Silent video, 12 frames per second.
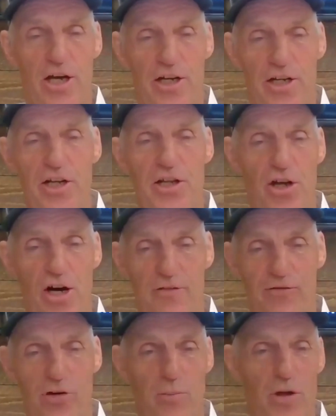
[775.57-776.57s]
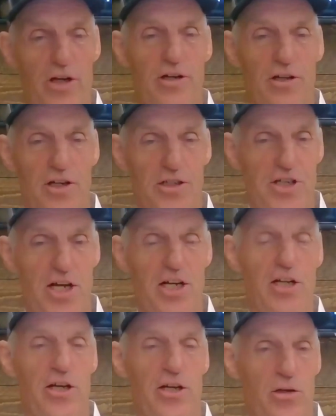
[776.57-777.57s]
and he thought for a minute in his
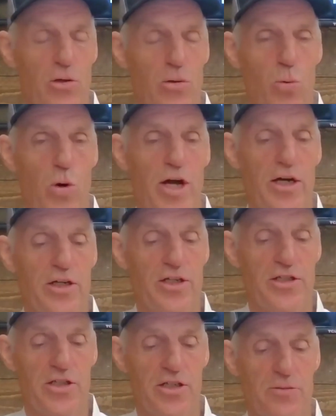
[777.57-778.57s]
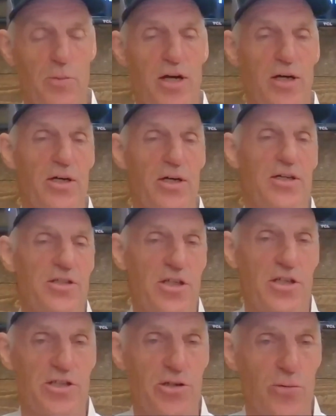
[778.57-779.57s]
analytical way, and he says, "Mac," he
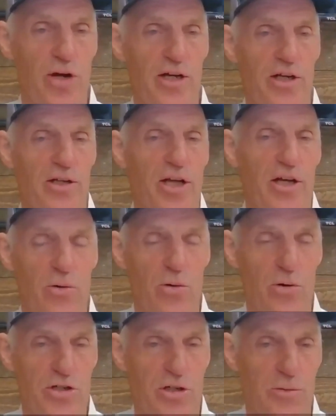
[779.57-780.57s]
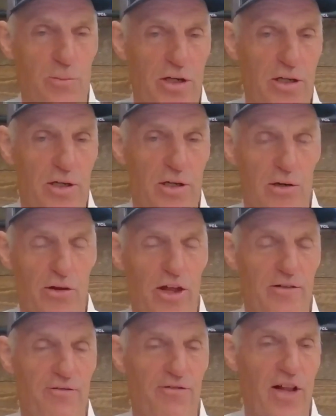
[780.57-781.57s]
says, "you reckon that horse could be, or
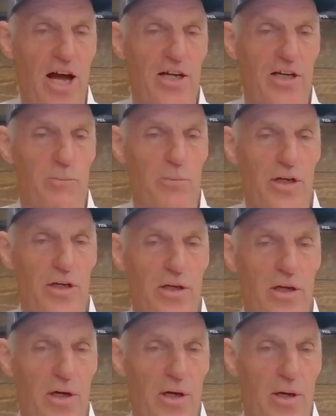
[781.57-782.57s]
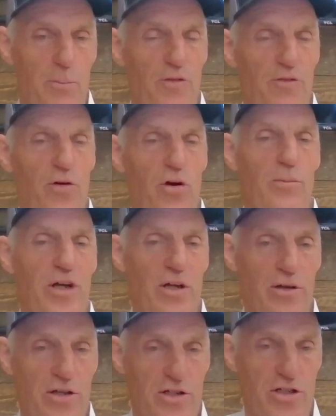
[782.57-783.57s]
that fly could be
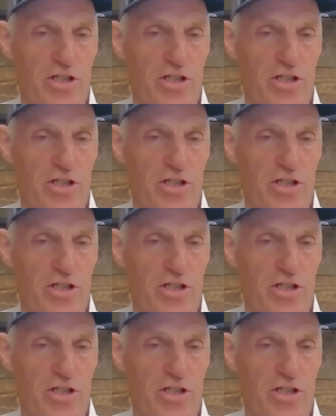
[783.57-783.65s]
performing the